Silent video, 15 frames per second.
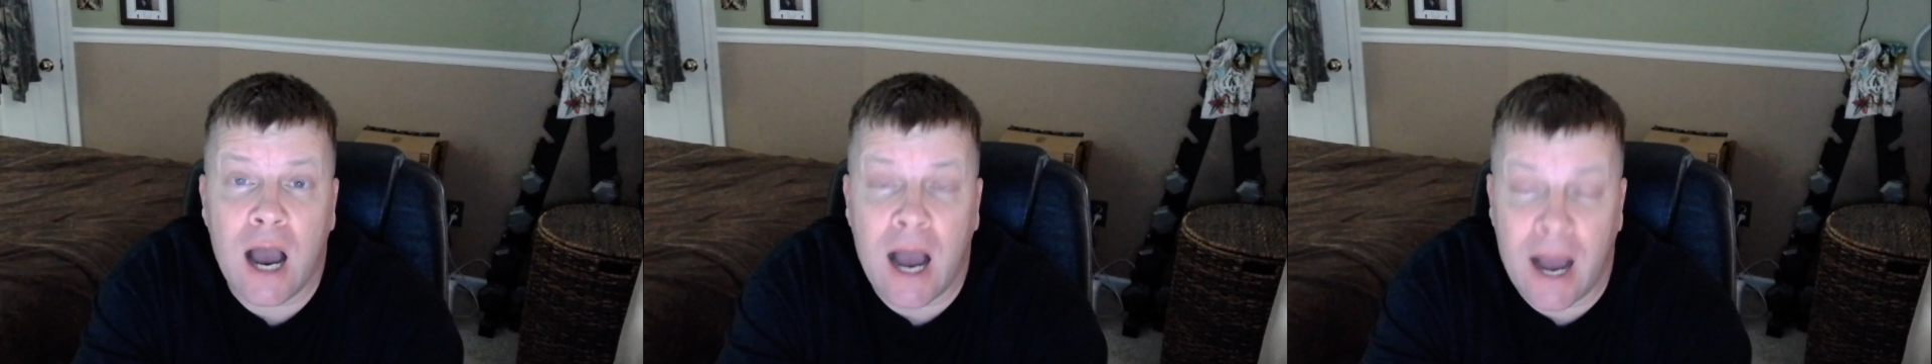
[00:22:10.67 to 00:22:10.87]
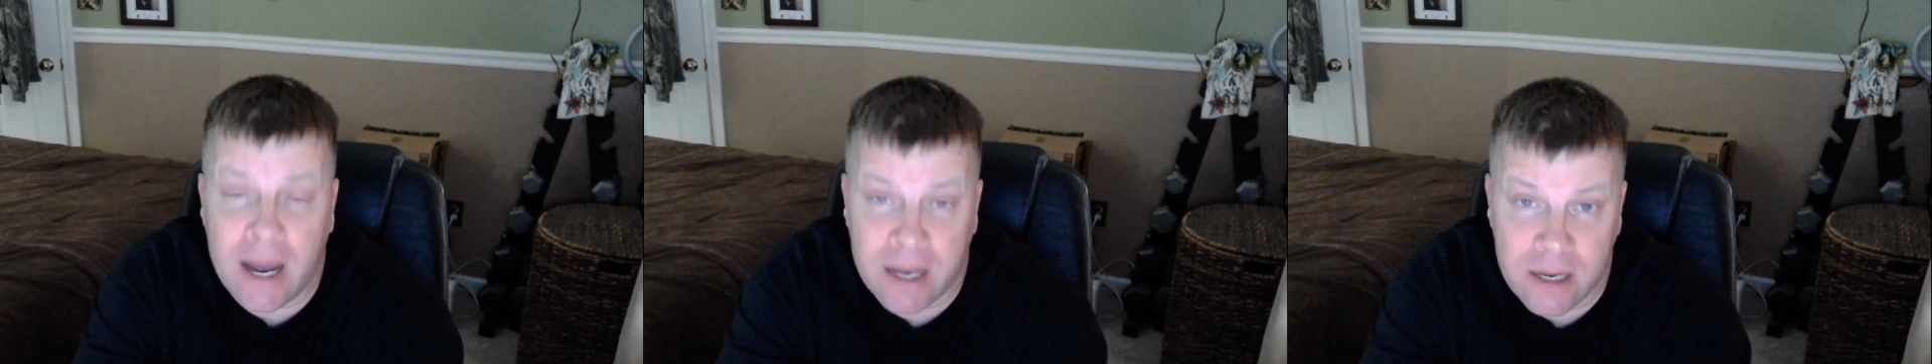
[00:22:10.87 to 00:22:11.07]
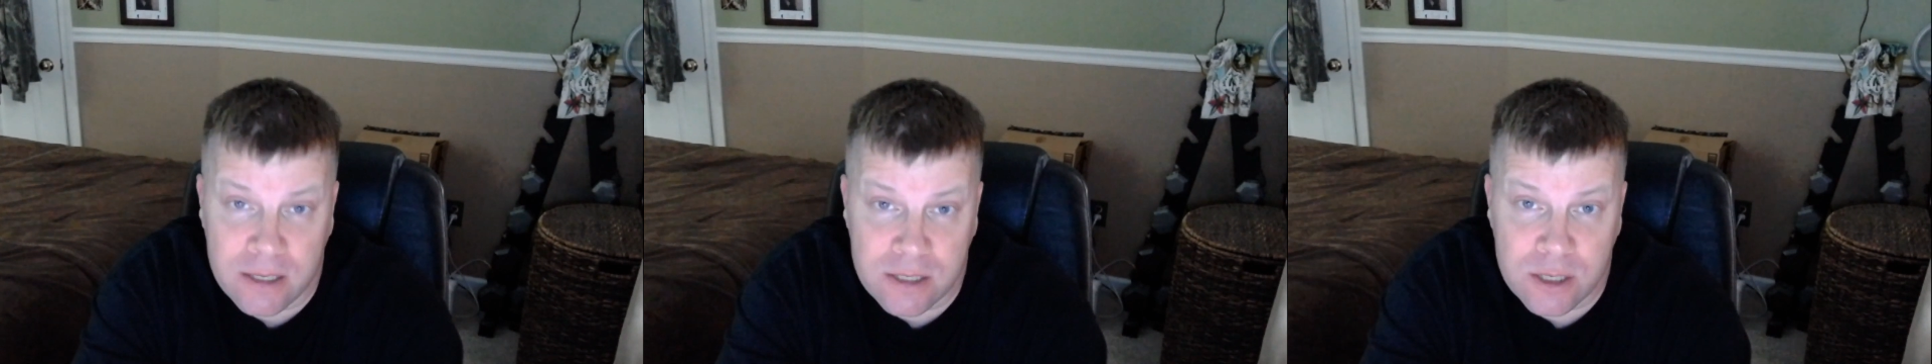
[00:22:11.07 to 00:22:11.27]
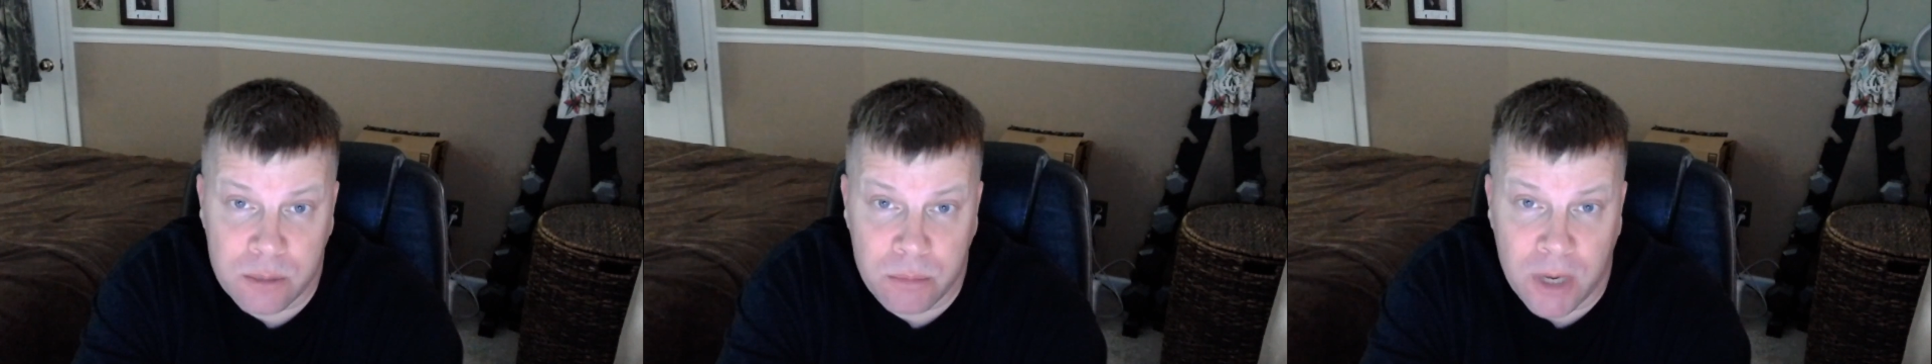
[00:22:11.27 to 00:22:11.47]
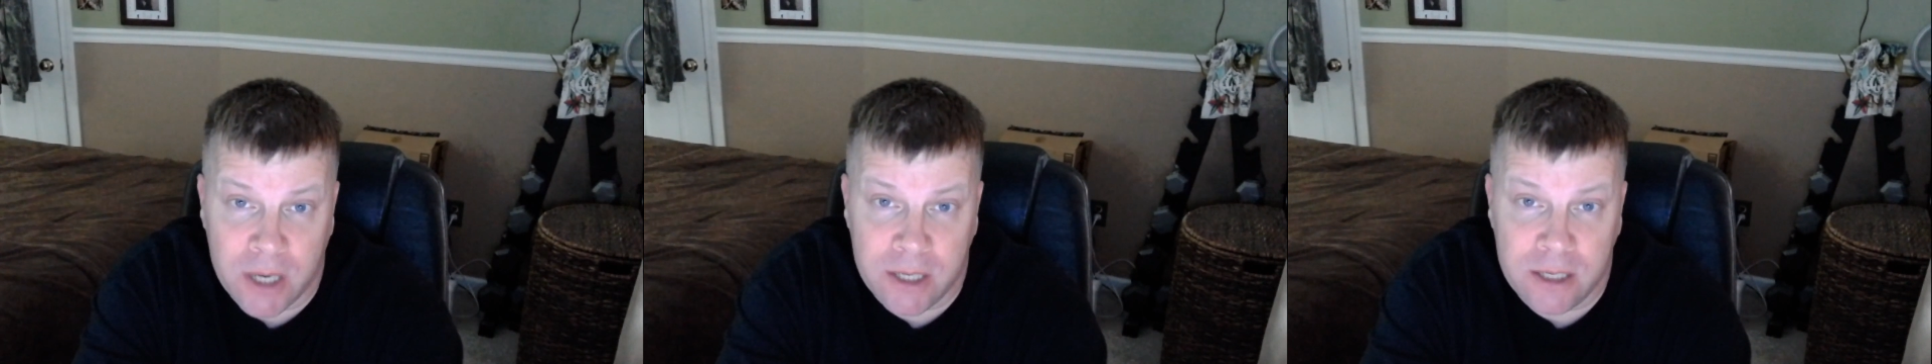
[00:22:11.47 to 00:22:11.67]
I got
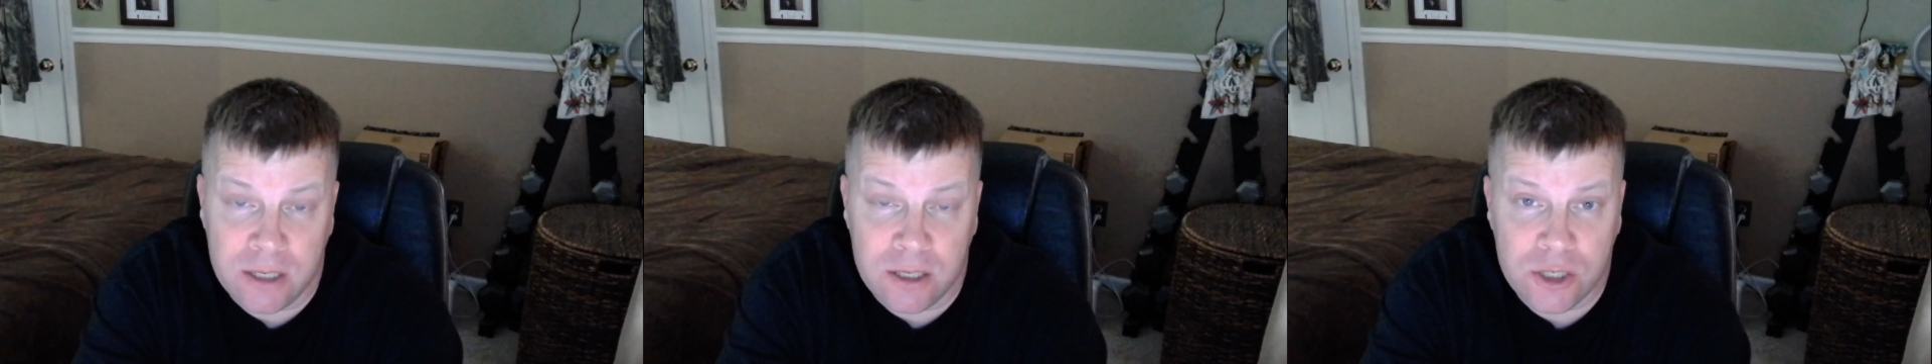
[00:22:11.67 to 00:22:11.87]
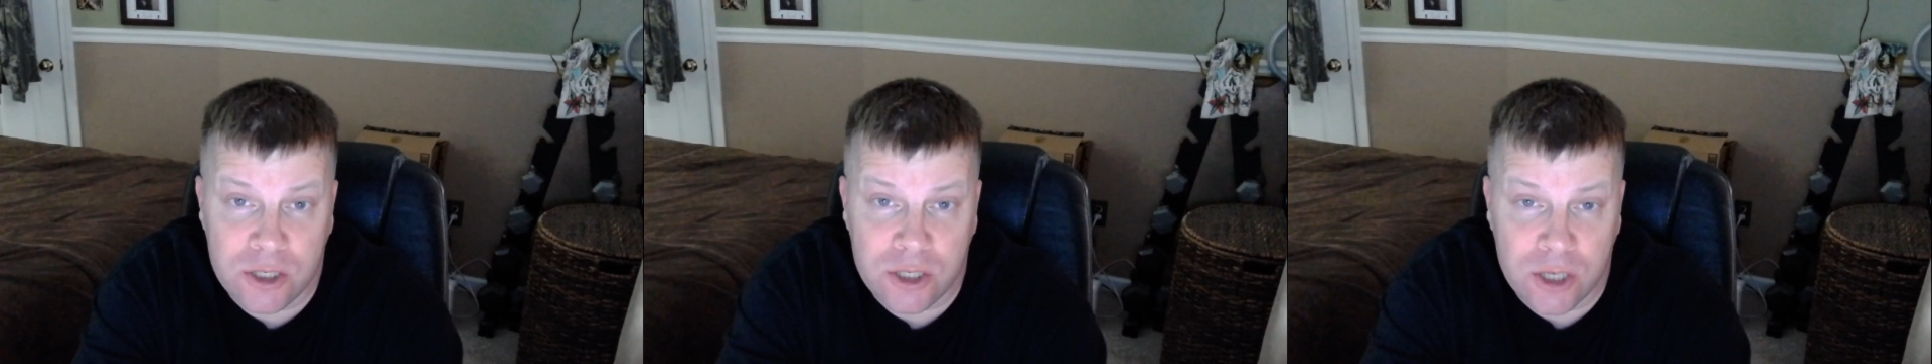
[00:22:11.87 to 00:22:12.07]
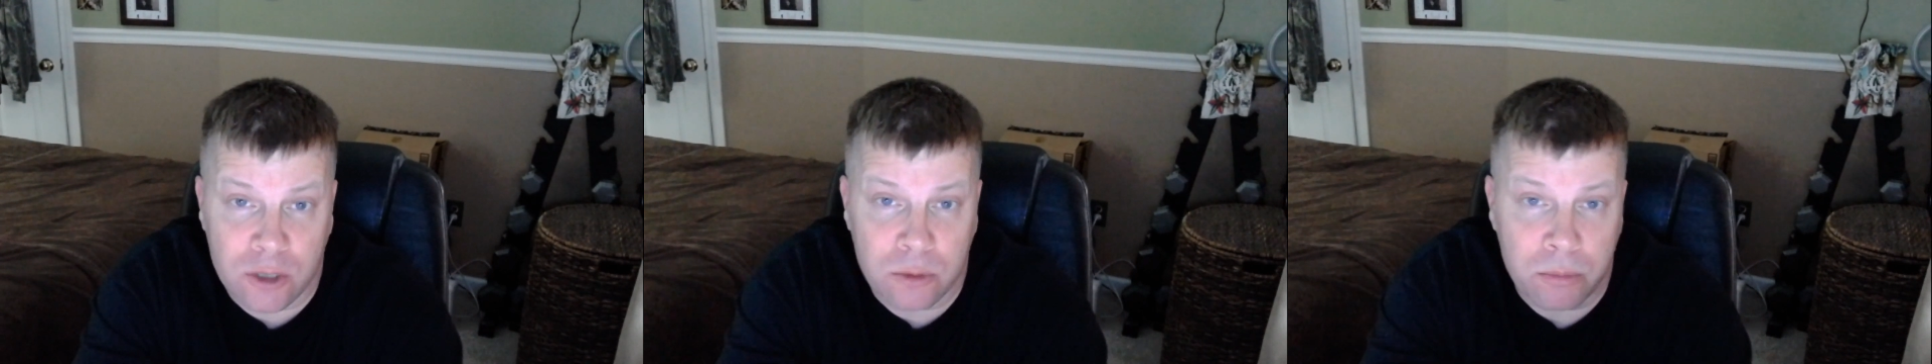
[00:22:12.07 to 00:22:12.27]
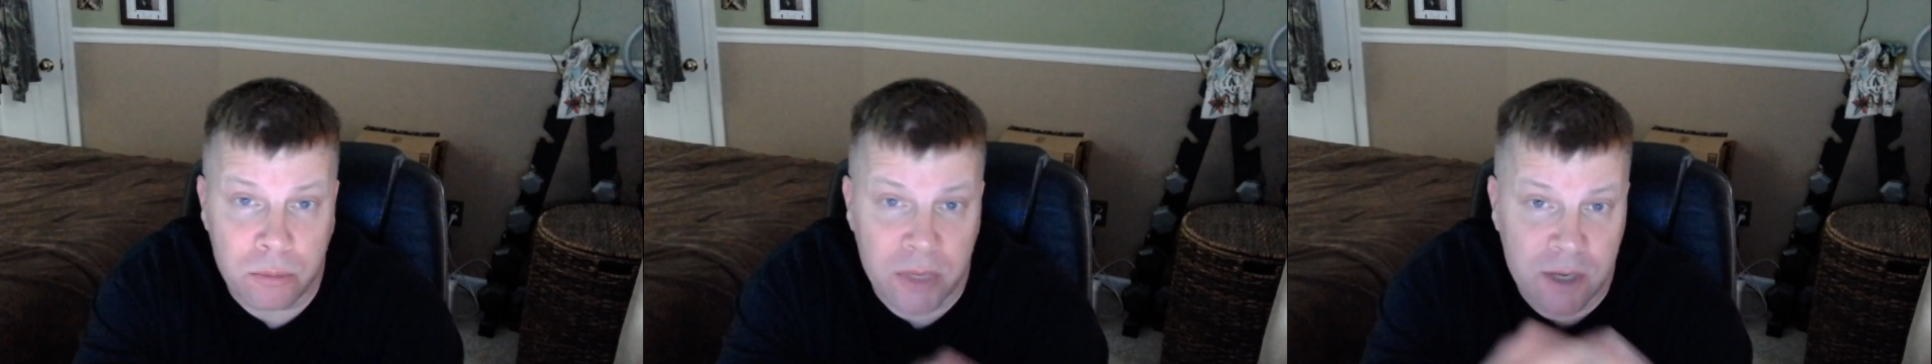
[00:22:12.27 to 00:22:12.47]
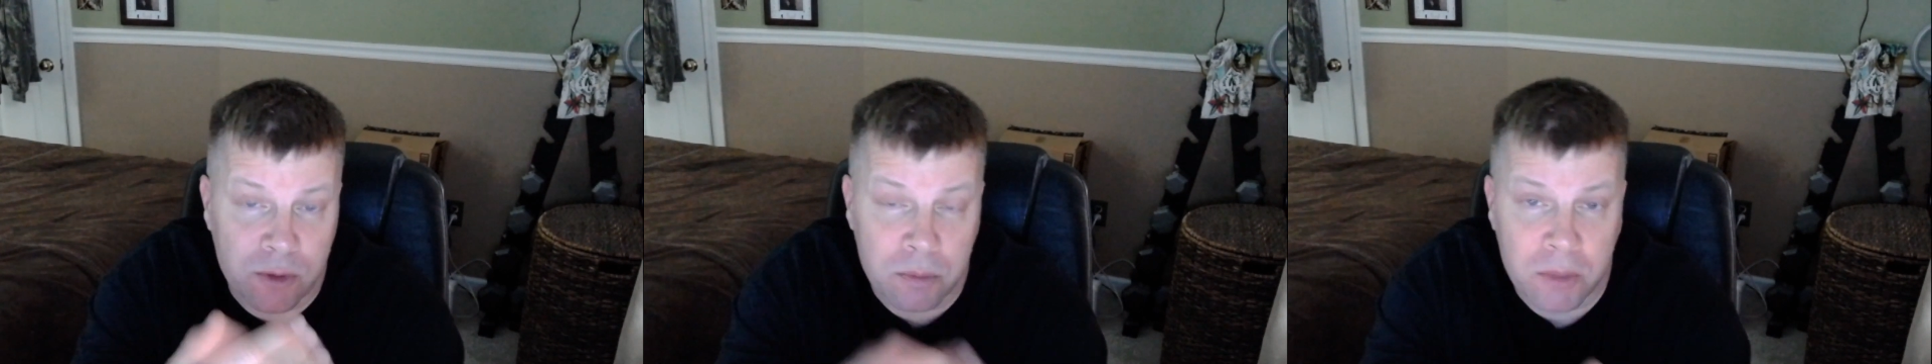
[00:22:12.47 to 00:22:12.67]
somebody to shuttle
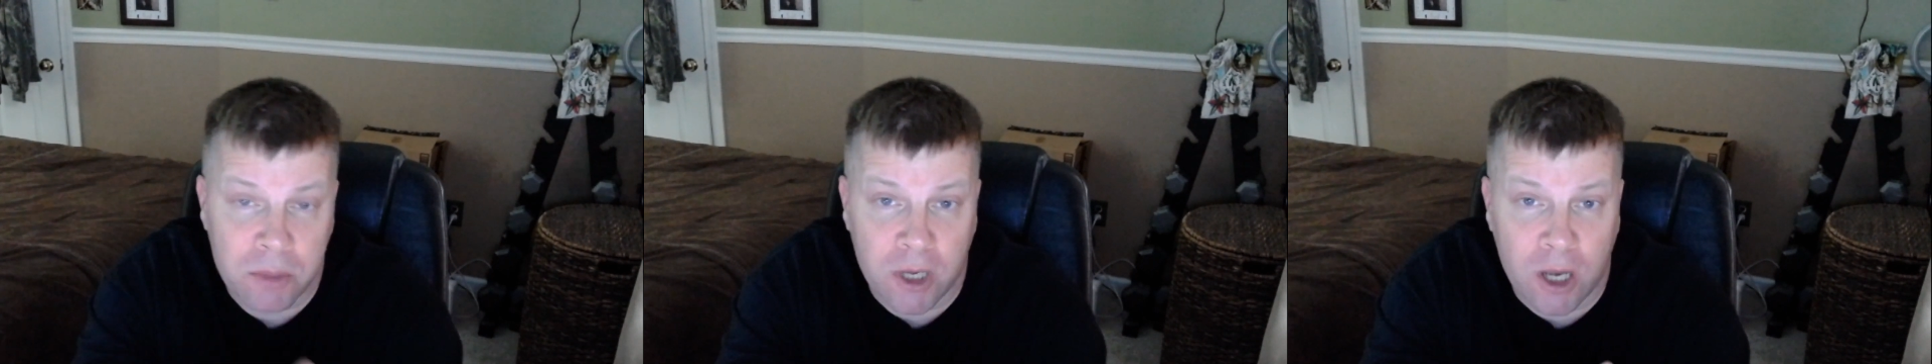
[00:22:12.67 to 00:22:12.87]
me from the